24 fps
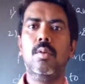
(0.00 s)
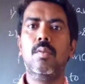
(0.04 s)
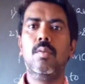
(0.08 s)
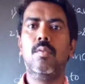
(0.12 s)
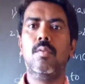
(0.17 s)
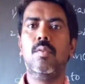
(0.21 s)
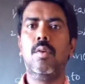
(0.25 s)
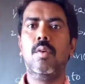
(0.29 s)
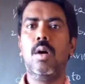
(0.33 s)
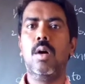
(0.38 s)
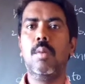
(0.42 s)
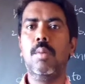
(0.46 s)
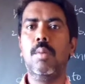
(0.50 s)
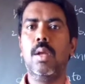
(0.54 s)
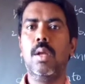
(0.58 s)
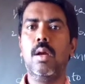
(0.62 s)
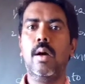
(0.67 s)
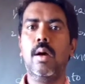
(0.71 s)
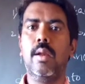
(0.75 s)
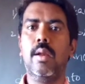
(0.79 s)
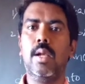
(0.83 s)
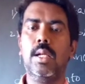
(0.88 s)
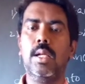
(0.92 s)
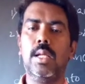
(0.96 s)

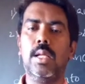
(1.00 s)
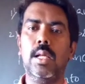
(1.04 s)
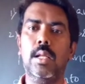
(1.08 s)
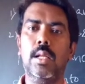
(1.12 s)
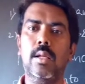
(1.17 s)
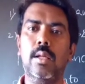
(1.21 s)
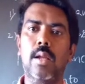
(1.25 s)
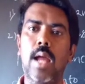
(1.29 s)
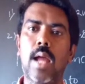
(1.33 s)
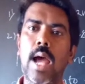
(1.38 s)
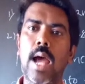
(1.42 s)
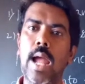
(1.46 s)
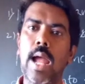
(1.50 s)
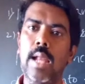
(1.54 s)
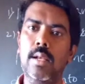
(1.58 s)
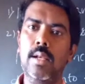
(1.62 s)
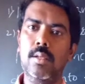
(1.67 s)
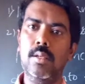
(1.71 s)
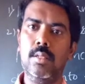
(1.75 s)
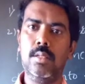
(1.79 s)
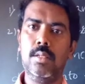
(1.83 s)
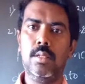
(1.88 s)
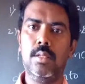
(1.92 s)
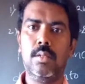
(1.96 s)
formica, red color
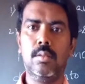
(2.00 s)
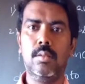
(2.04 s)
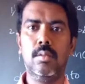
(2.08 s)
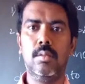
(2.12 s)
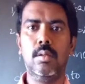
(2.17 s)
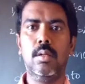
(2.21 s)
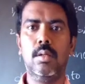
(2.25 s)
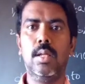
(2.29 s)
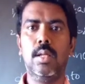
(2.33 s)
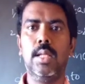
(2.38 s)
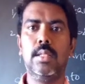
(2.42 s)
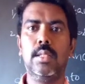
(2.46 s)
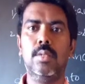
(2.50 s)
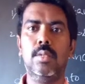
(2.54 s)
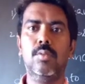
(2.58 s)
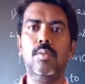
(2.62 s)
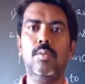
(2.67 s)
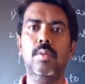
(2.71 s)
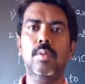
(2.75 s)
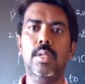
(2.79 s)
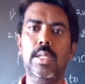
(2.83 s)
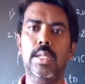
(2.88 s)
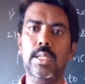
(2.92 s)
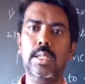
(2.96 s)
ant, Like that we
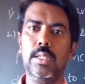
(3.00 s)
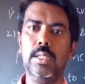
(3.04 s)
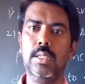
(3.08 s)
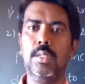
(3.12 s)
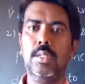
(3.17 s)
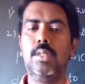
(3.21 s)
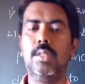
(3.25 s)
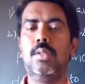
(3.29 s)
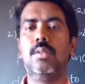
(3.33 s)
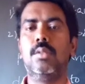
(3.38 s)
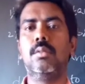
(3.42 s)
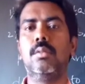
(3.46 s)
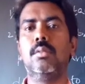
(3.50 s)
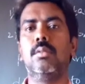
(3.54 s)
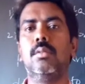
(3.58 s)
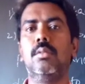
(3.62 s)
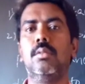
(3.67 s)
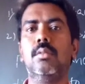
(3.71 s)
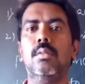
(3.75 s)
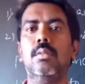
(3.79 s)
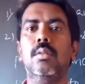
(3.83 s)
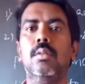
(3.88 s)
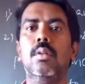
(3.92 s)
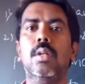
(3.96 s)
will take it.
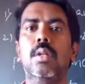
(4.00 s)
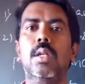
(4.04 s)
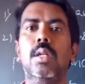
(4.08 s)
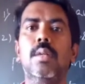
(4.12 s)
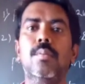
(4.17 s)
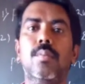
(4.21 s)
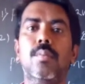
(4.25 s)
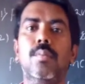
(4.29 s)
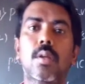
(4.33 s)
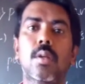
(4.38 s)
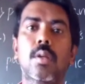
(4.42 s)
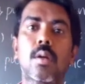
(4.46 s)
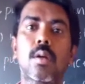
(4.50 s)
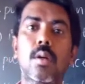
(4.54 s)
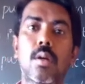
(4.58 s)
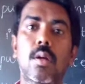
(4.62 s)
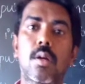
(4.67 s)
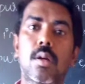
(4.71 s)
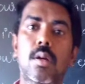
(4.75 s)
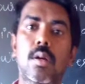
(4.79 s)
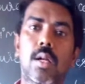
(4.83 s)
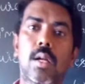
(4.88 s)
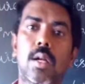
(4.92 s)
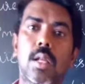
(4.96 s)
Okay.
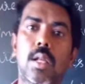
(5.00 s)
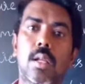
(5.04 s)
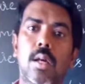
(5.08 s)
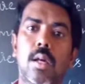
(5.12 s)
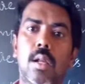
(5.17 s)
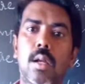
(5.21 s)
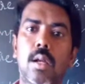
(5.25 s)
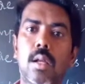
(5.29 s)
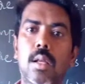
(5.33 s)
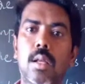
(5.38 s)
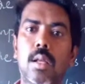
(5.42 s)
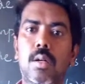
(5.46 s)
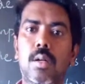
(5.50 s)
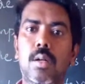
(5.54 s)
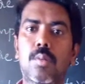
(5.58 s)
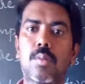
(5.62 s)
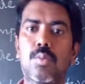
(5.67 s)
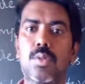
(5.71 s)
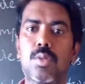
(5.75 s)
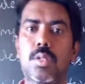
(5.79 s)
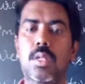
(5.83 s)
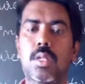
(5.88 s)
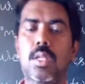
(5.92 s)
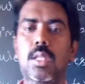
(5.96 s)
And inorganic
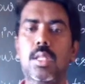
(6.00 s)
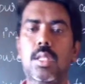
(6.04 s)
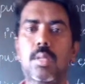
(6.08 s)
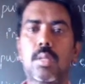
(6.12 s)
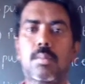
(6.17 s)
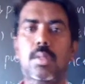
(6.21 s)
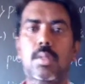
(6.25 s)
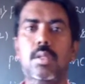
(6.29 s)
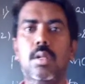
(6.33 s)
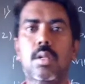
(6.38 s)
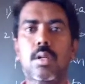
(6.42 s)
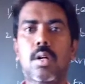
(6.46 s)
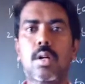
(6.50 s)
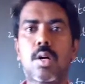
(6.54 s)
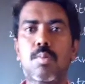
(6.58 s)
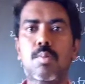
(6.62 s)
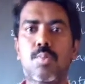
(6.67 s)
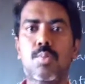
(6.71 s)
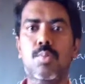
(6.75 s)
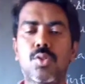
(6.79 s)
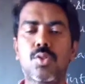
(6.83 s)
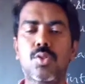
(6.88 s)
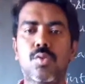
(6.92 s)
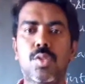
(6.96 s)
compounds are nothing but the
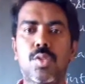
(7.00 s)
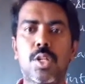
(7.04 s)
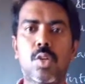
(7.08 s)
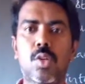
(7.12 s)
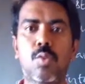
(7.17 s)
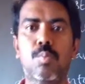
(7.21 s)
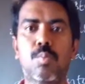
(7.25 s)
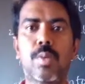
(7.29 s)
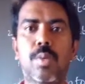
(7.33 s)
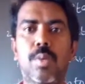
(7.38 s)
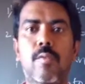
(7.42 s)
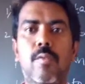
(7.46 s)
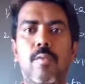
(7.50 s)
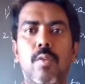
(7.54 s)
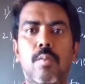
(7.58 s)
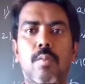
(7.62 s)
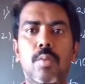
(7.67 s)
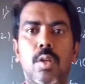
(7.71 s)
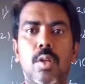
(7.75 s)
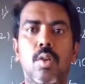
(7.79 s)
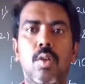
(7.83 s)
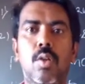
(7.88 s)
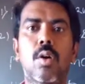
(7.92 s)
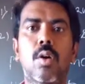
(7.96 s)
compounds which are obtained
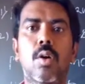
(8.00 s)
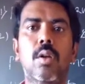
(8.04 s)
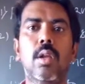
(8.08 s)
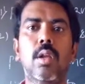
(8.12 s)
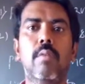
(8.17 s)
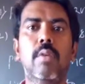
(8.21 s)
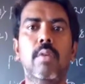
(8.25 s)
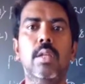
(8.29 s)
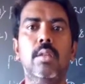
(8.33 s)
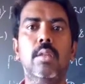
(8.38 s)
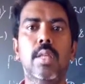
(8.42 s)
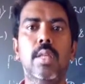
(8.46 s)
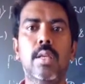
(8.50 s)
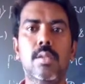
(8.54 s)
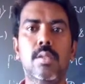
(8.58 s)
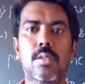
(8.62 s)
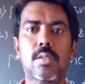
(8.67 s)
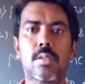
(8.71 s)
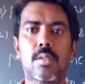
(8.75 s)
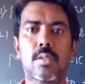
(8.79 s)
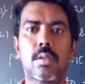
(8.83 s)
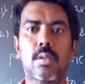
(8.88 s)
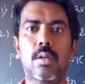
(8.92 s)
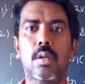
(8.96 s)
from the non-living
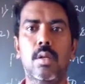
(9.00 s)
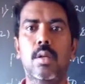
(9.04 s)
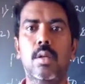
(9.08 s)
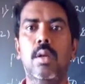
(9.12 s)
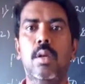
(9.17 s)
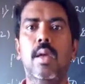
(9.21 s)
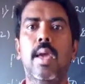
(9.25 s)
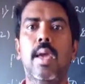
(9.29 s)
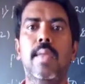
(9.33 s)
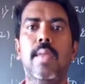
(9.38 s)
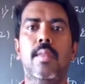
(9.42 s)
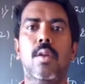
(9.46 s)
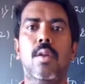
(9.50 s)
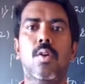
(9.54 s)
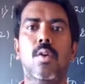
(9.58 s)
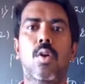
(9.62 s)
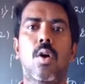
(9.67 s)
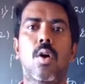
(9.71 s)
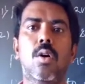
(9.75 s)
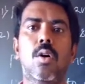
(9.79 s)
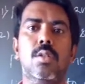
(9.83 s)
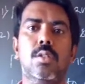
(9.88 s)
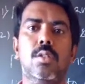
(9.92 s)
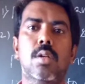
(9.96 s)
things, either
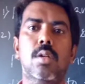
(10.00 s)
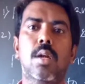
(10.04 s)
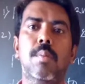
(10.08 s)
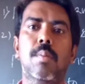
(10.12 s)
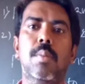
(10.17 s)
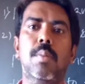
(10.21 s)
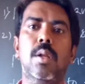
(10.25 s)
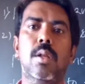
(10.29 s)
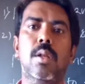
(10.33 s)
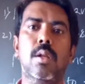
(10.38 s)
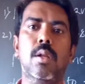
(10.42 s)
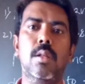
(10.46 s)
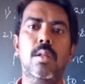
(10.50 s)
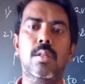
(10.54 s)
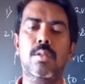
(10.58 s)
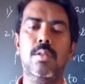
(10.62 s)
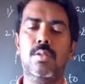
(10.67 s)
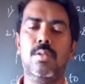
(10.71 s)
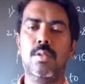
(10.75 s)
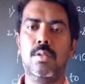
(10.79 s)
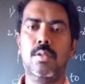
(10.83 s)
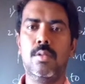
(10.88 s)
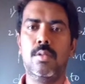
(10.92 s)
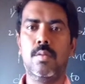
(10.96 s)
rocks or
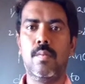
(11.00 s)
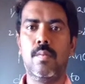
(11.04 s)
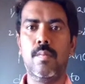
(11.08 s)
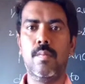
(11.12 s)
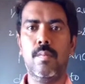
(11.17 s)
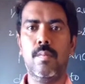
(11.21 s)
minerals.